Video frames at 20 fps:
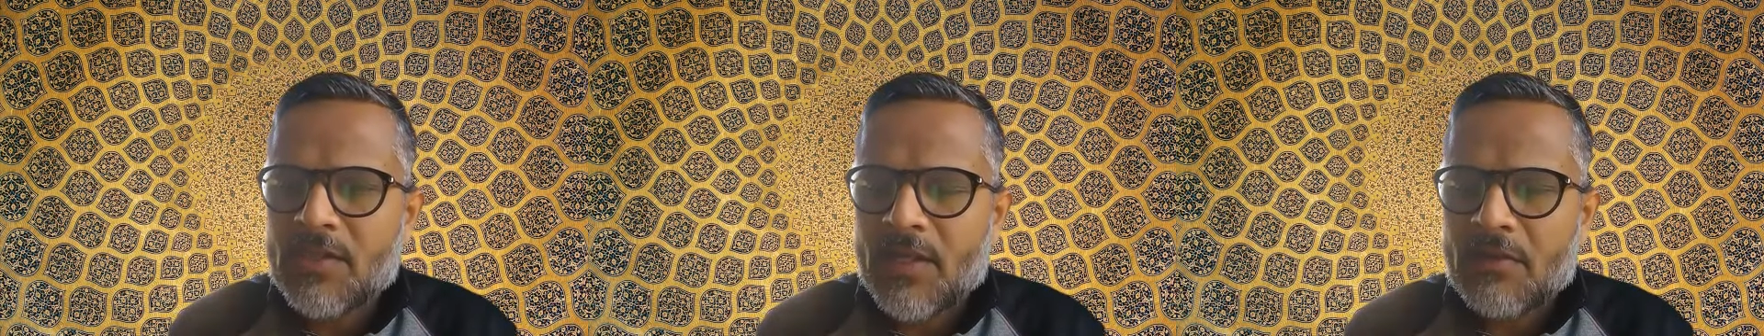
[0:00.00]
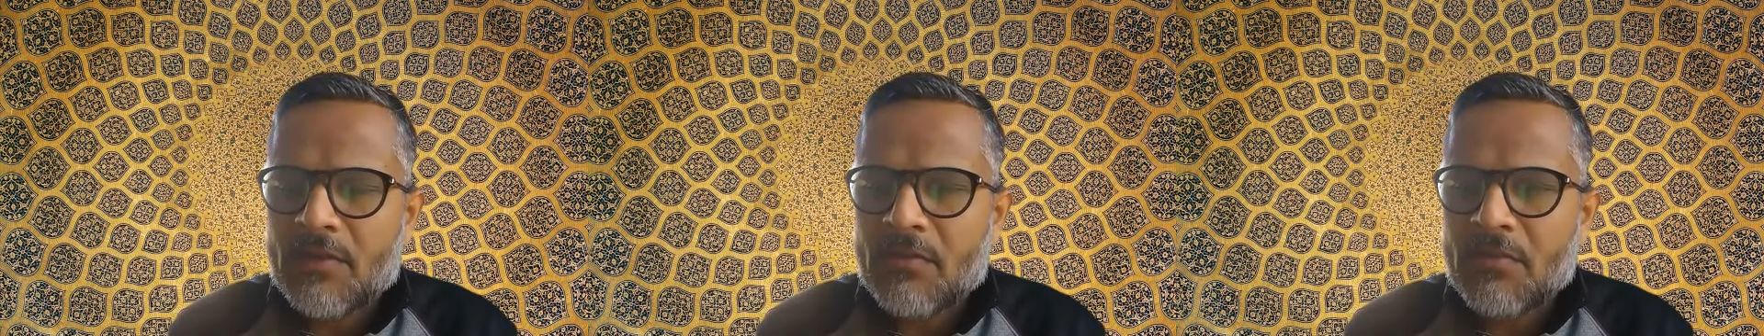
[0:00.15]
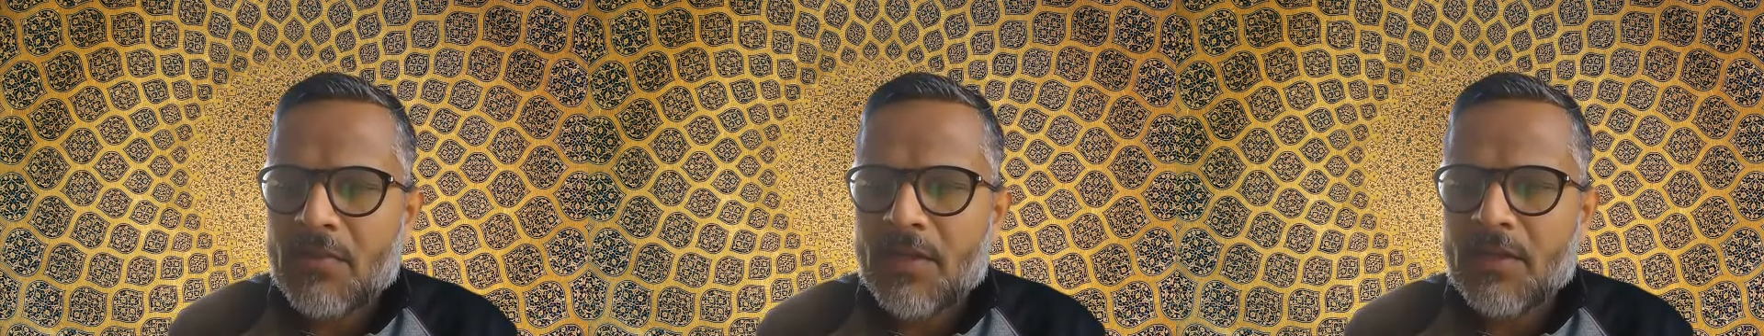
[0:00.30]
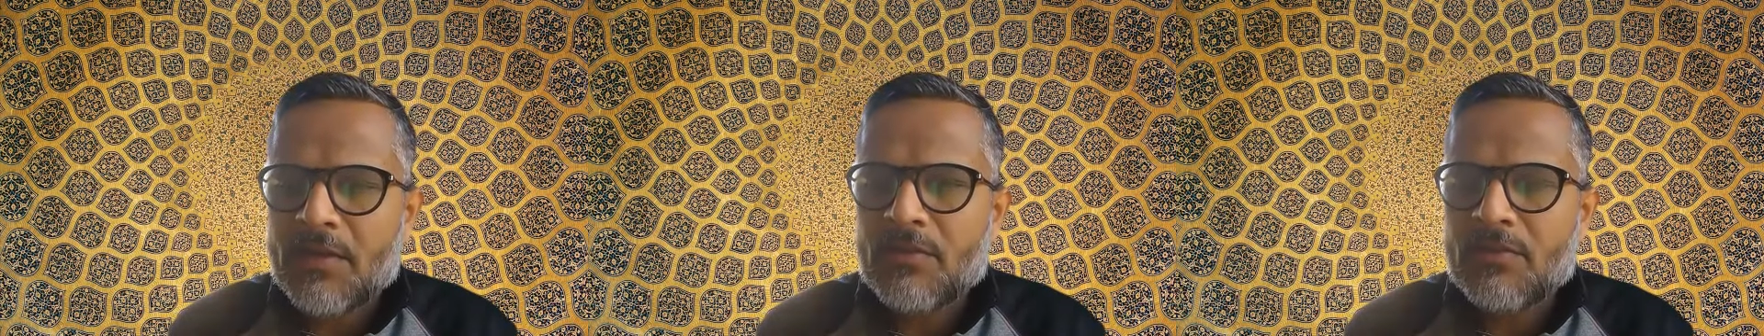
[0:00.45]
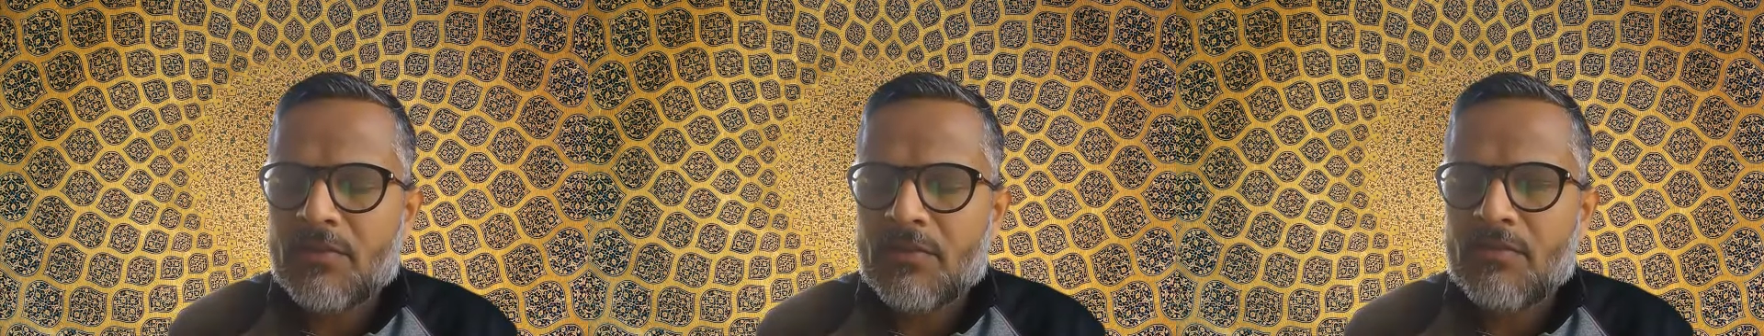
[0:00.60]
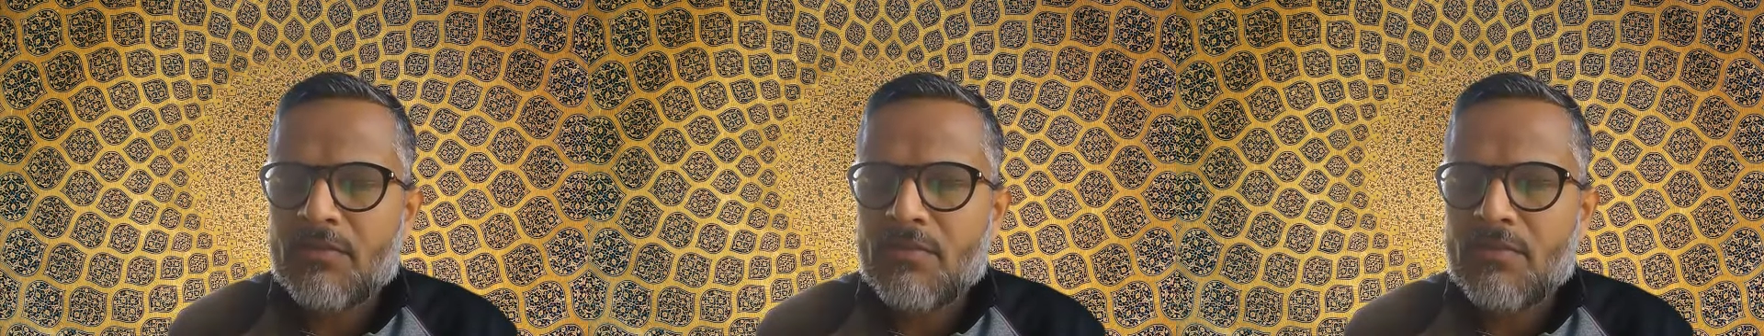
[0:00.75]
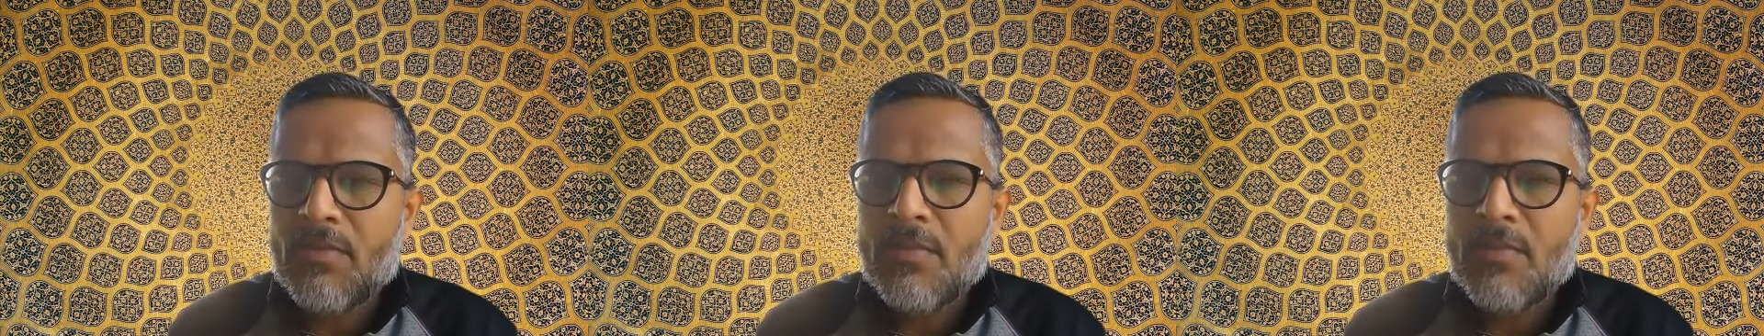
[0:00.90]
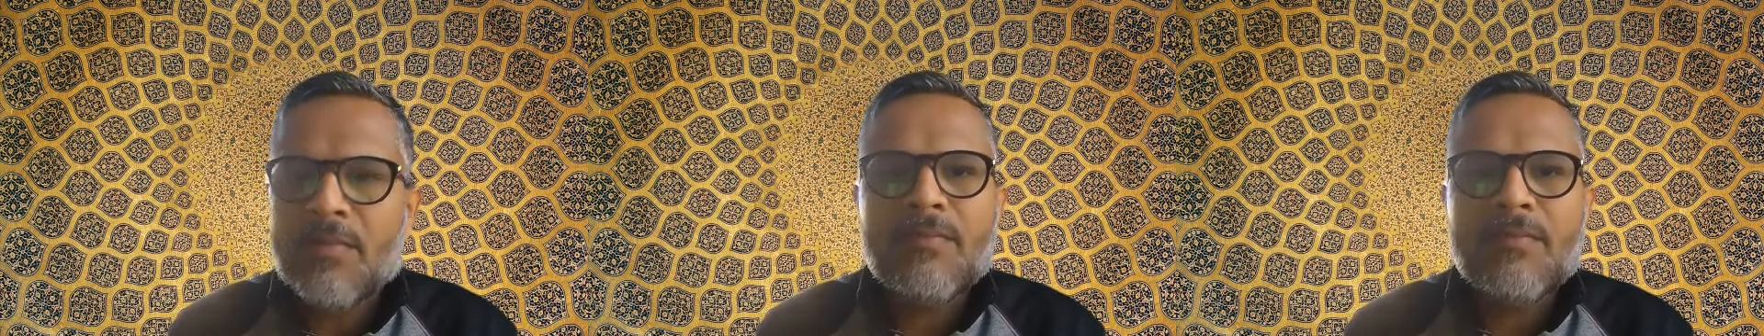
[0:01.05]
I don't want to